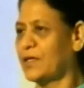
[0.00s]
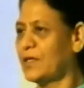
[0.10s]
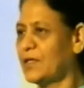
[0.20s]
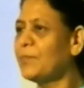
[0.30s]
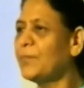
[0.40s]

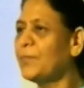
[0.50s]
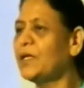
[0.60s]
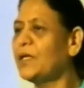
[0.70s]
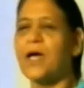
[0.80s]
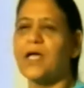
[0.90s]

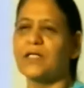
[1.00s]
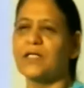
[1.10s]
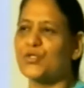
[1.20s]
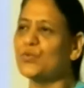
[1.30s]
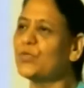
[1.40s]
committed by the
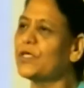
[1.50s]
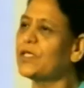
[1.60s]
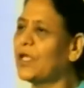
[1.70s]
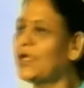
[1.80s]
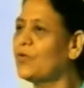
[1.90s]
student
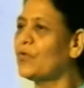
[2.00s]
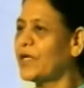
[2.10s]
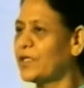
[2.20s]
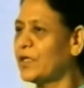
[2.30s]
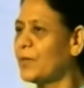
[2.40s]
in
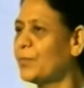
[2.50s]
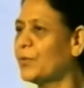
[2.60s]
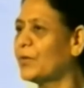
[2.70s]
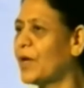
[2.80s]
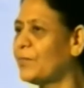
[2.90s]
writing a
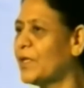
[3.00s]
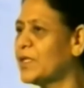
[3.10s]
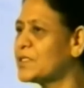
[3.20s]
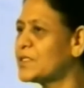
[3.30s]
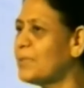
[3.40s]
program in C++.